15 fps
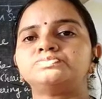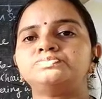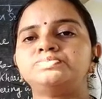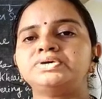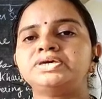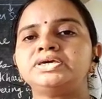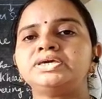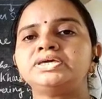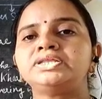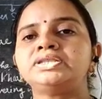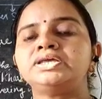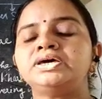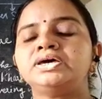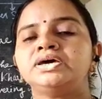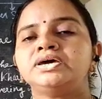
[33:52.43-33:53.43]

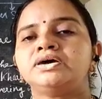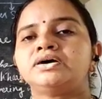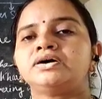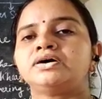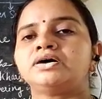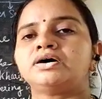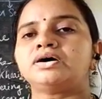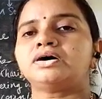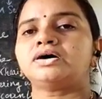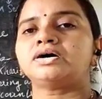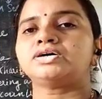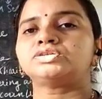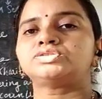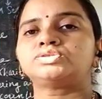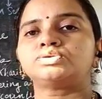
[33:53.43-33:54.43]
being
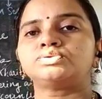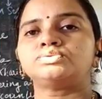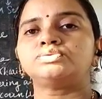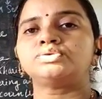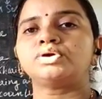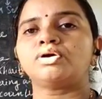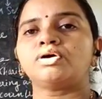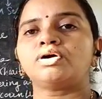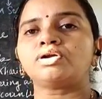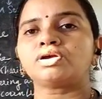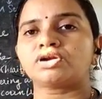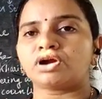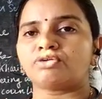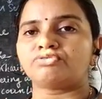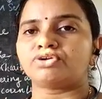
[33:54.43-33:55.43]
through your
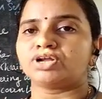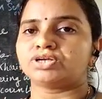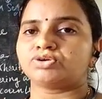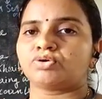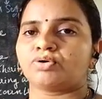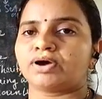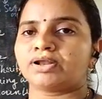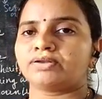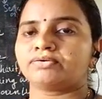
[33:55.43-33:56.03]
groundnut oil.